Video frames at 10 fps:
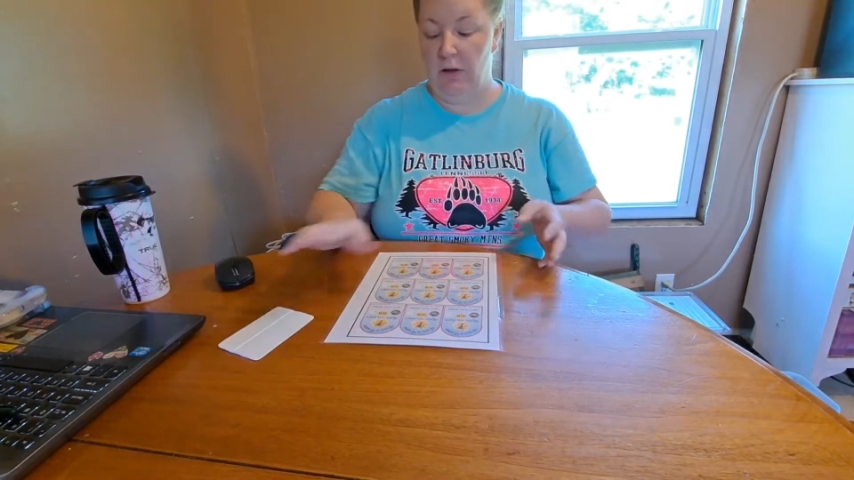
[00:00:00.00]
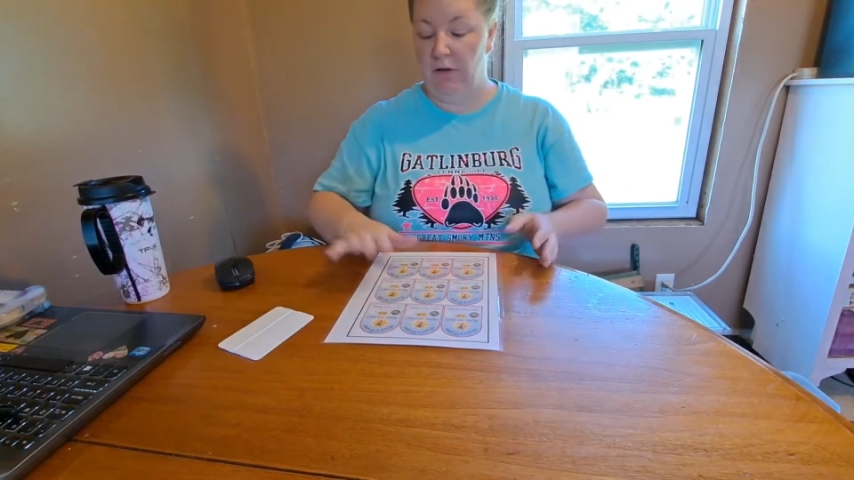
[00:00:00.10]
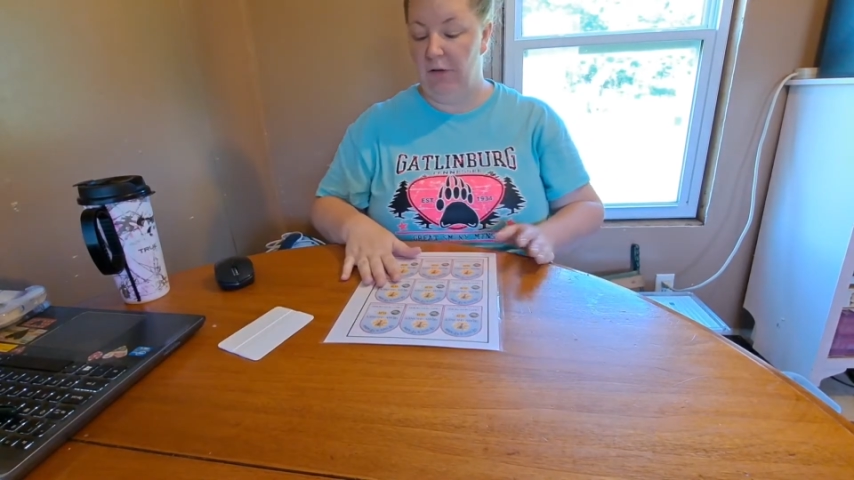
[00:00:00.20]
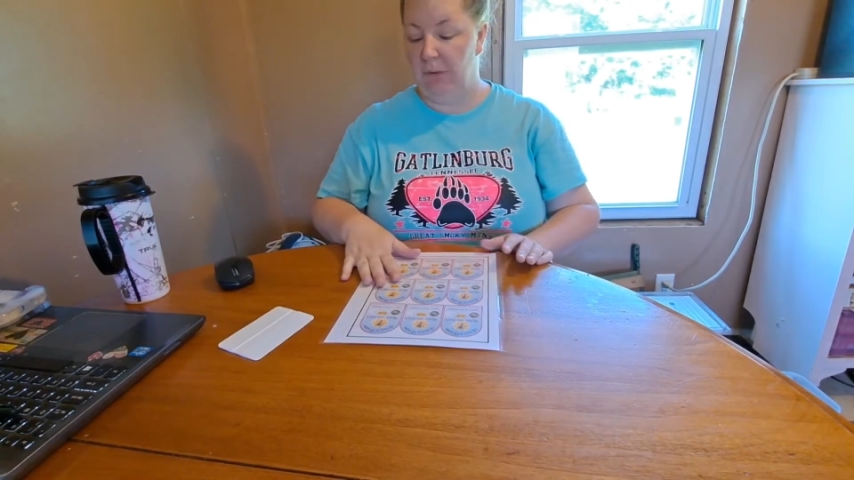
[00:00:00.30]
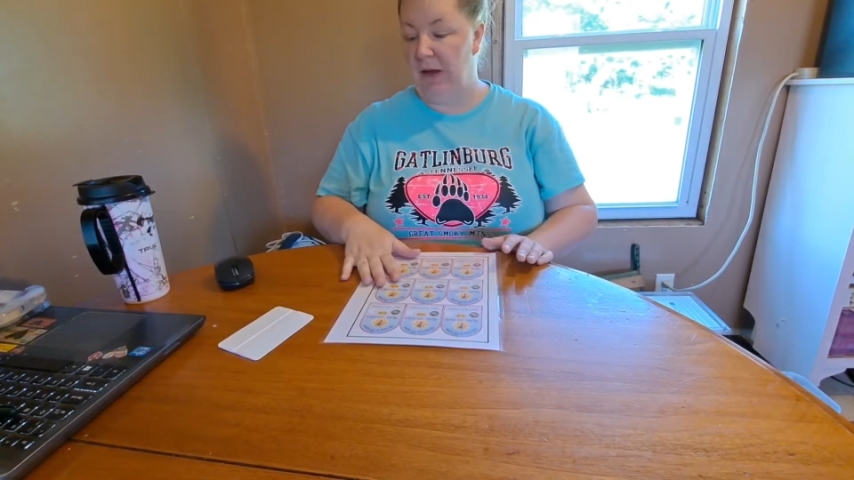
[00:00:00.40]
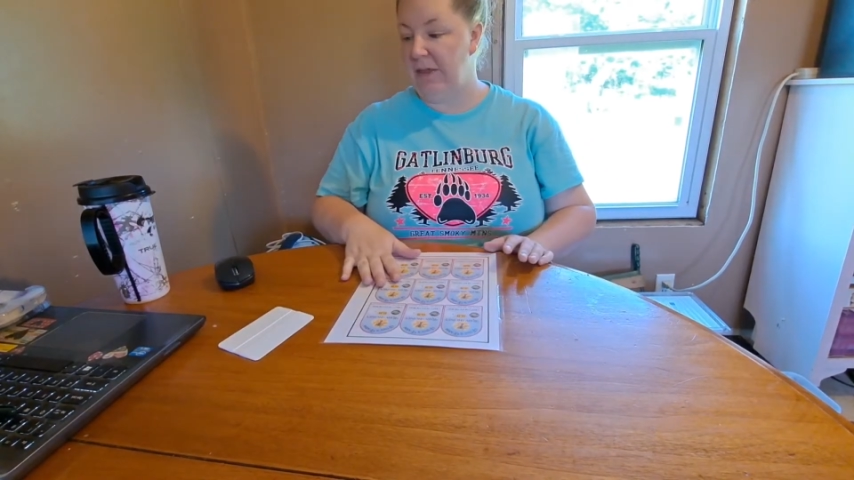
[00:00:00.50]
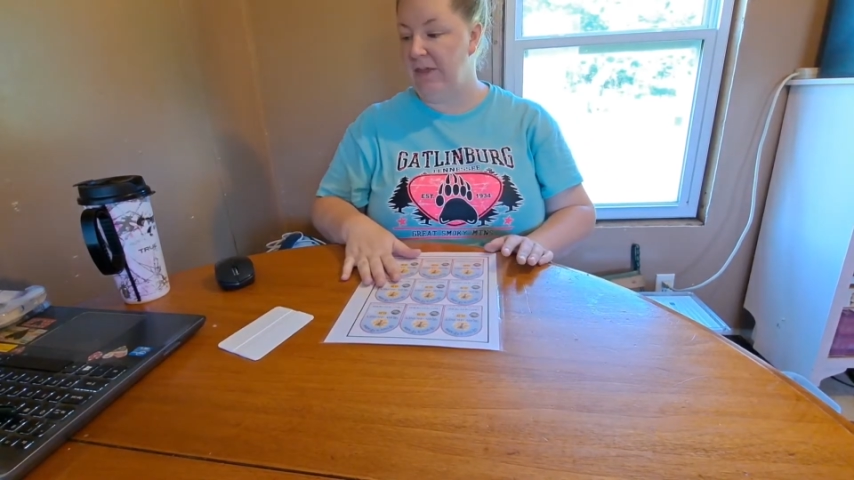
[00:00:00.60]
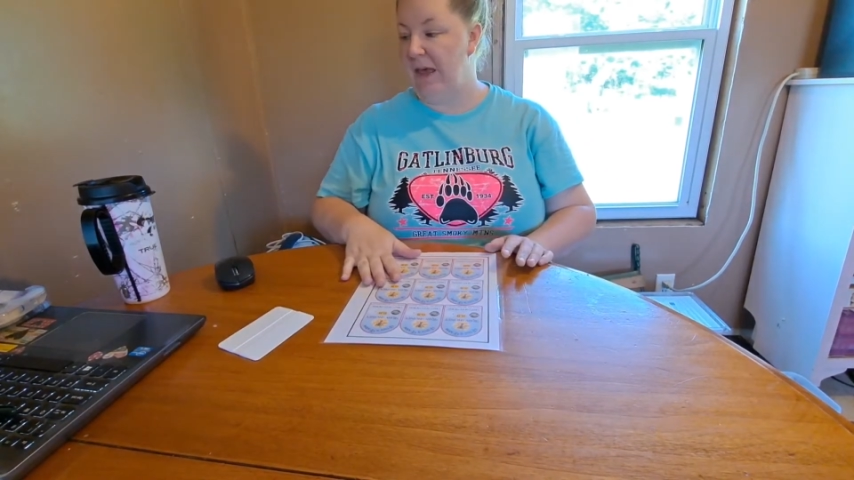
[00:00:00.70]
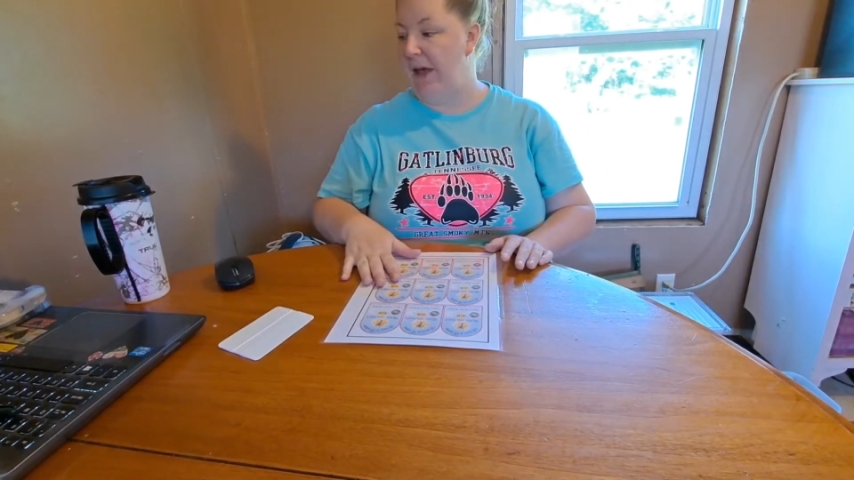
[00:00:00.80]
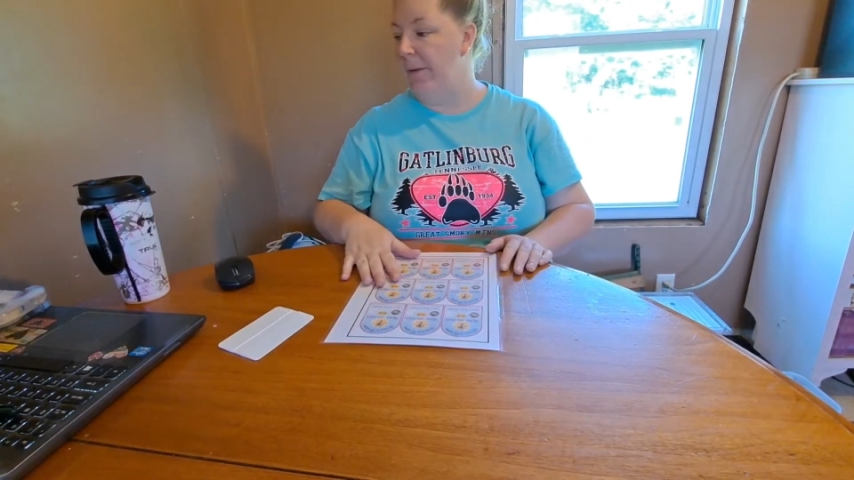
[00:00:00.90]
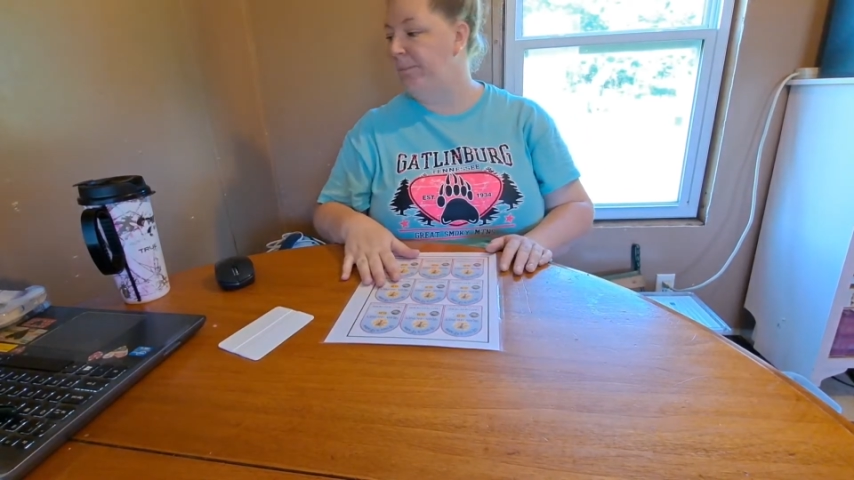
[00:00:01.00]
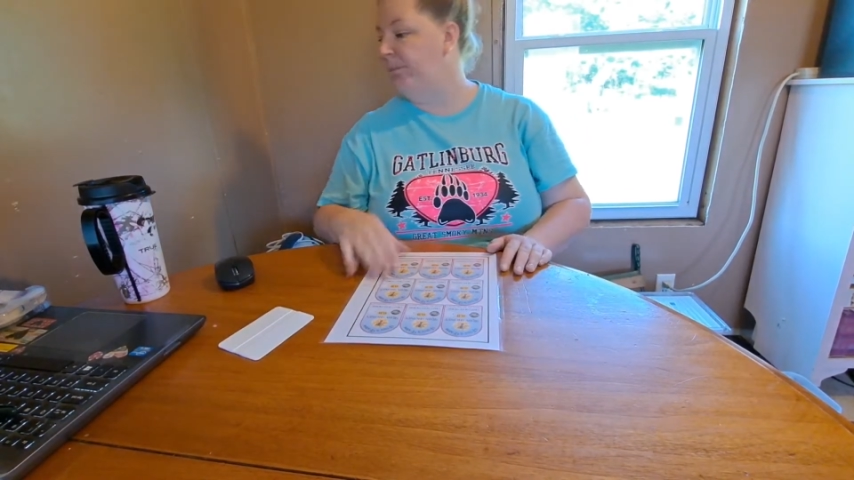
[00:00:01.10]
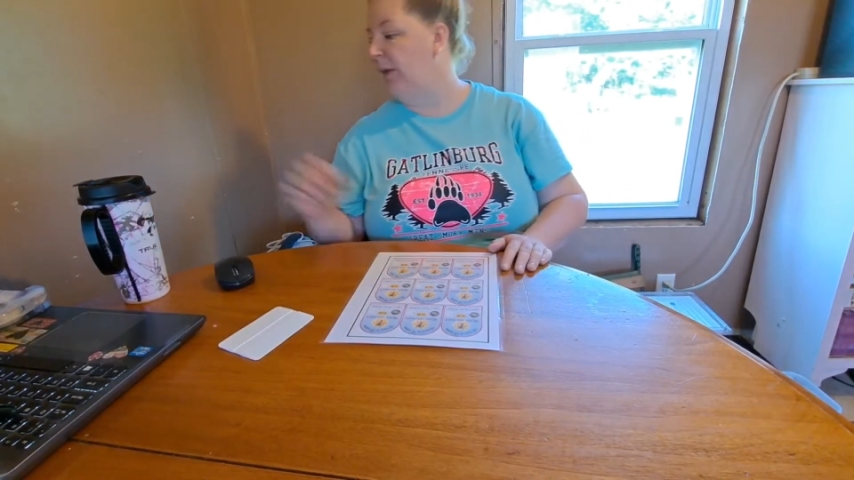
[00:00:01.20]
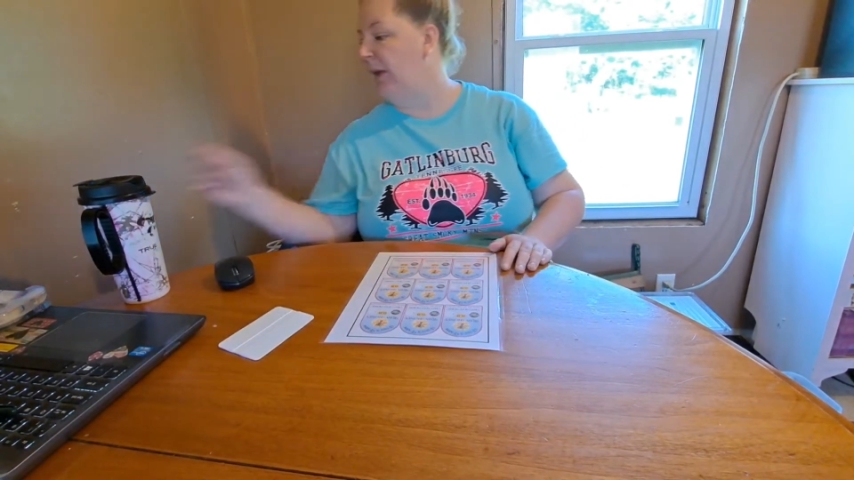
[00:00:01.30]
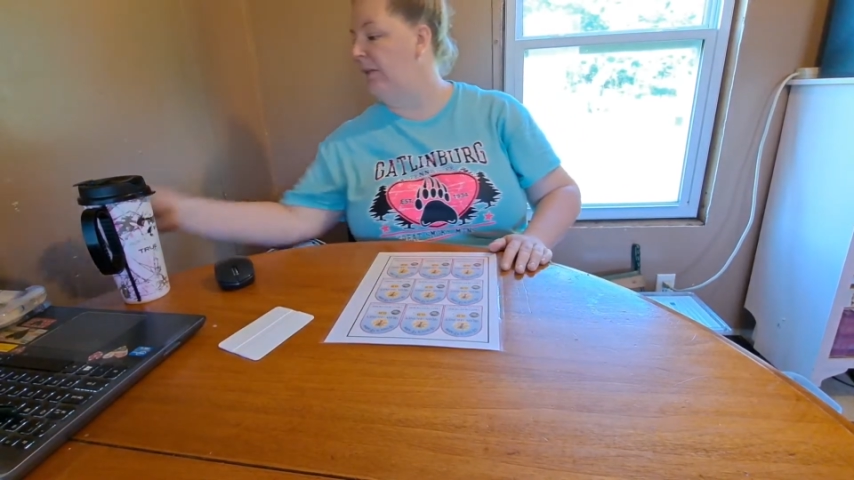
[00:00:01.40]
So we got that.
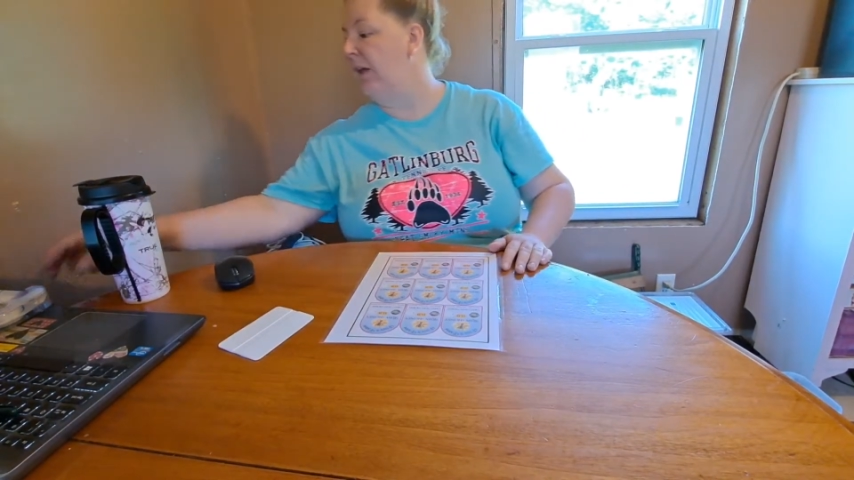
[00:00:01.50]
And